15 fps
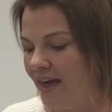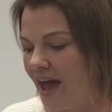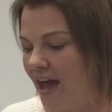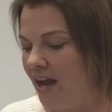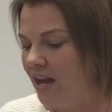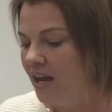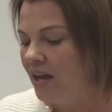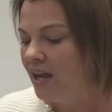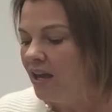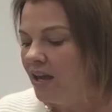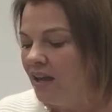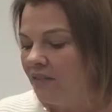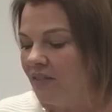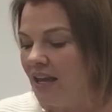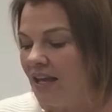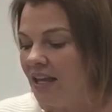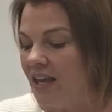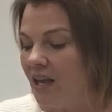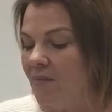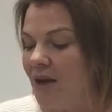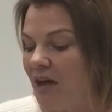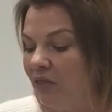that.
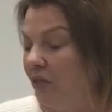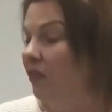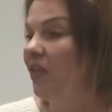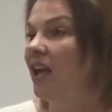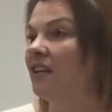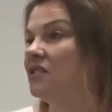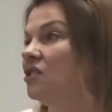Thinking about the things.